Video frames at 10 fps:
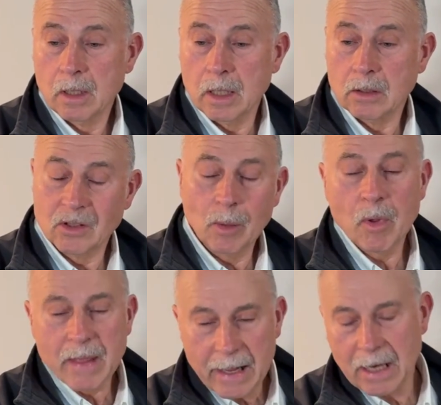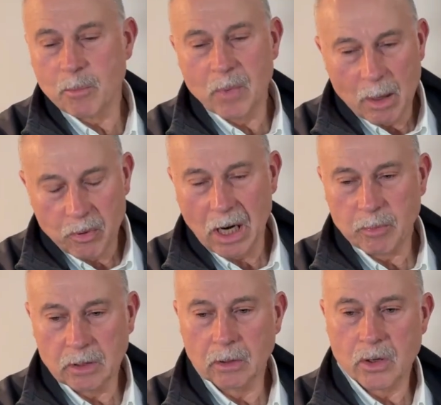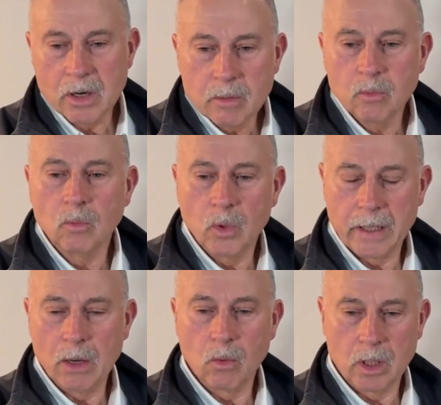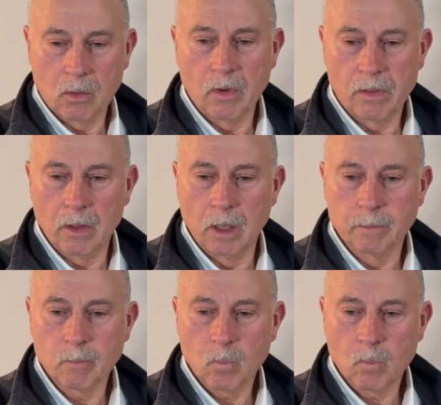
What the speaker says: And some of that I probably learned when I worked with a